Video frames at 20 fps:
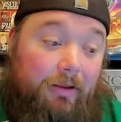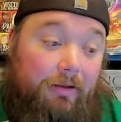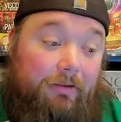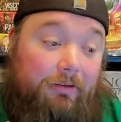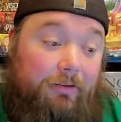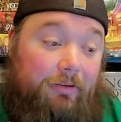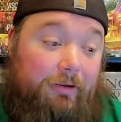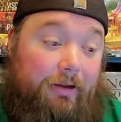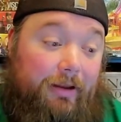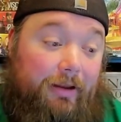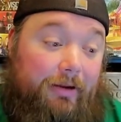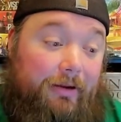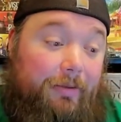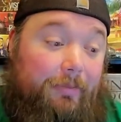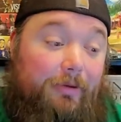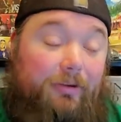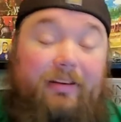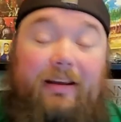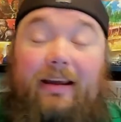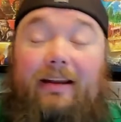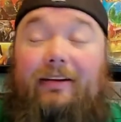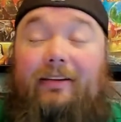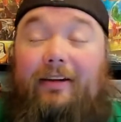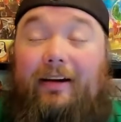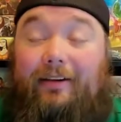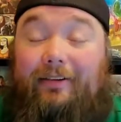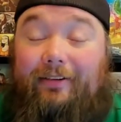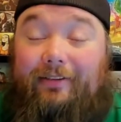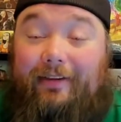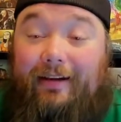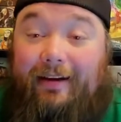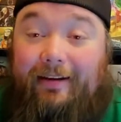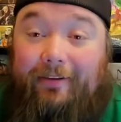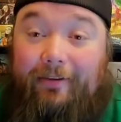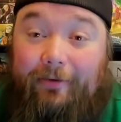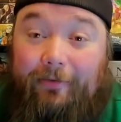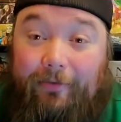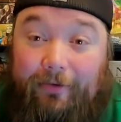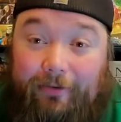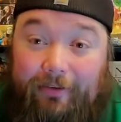So yeah, number 10, Dr.
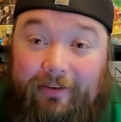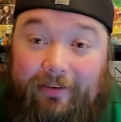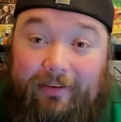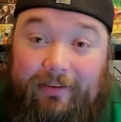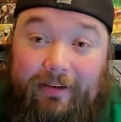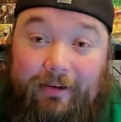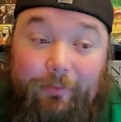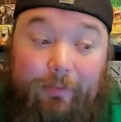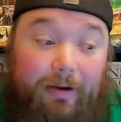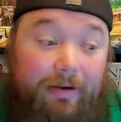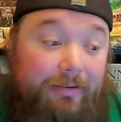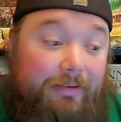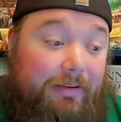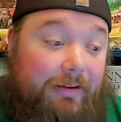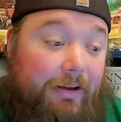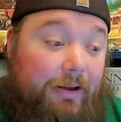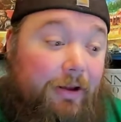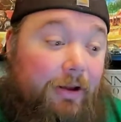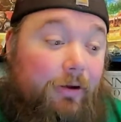Sattler versus T-Rex.